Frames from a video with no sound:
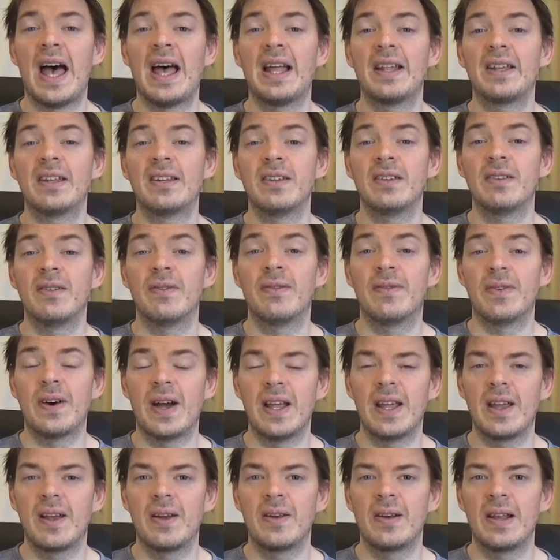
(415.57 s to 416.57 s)
and
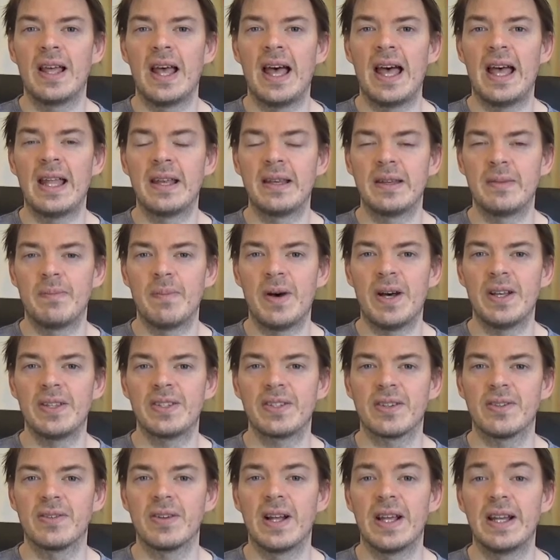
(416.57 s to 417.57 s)
Viola and
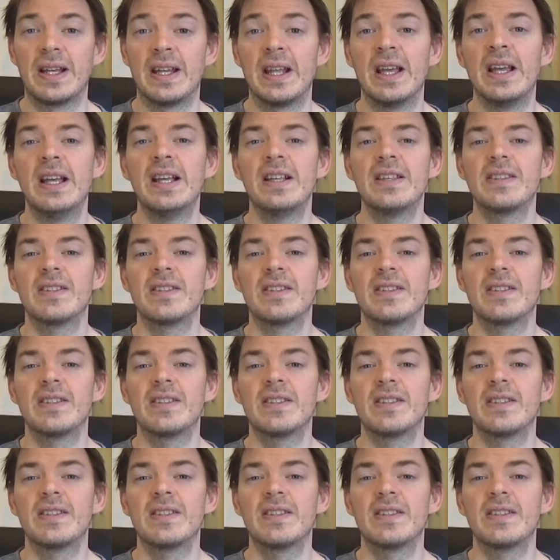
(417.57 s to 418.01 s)
Masquerain.